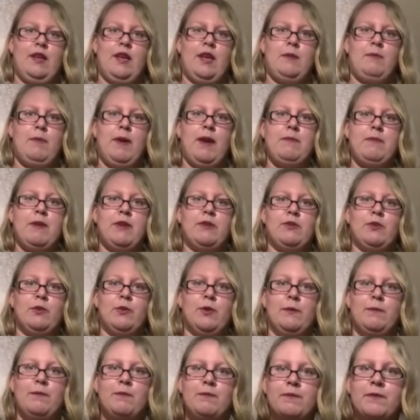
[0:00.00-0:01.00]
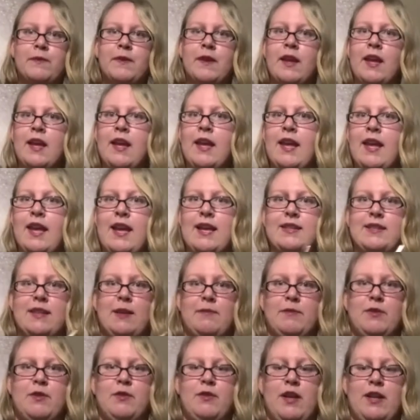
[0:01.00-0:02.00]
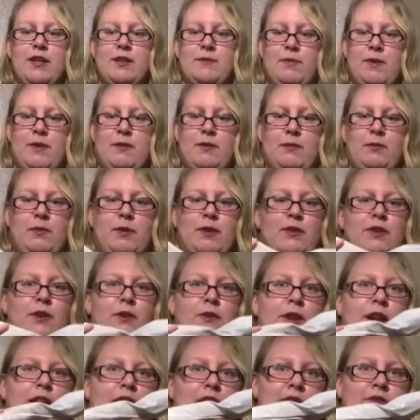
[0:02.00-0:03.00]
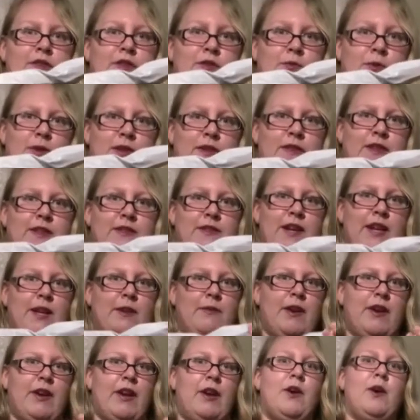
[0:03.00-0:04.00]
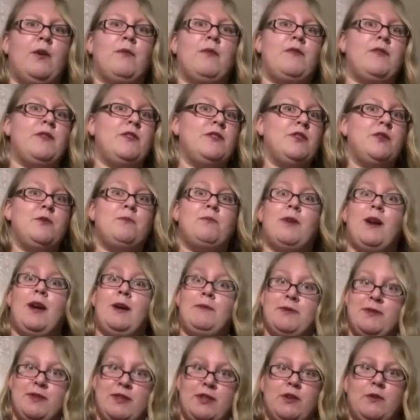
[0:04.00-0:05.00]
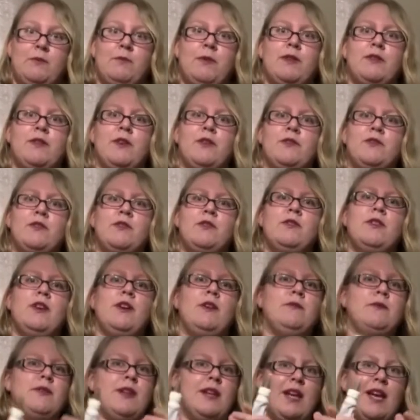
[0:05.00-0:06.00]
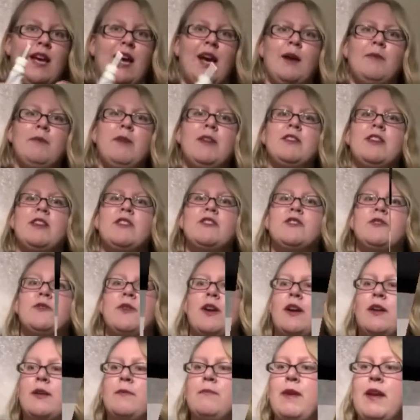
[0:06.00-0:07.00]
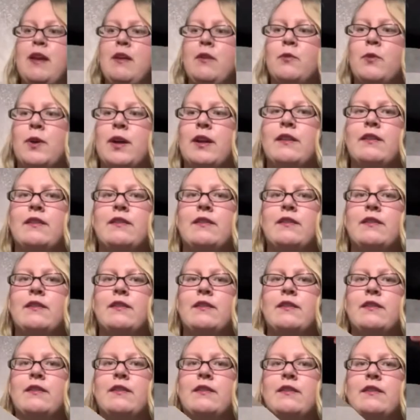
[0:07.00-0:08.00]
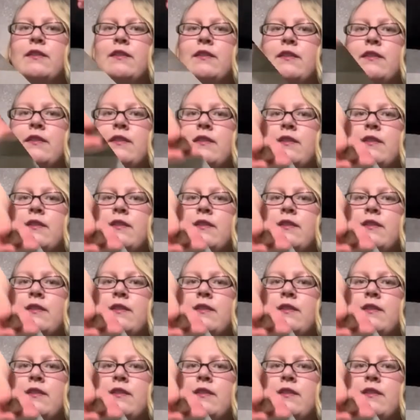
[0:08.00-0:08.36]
a piping tool. Except you guys probably don't have just one of these lying around at home. If you do, props to you, but those who don't, I'm gonna teach you how to make one. Now you still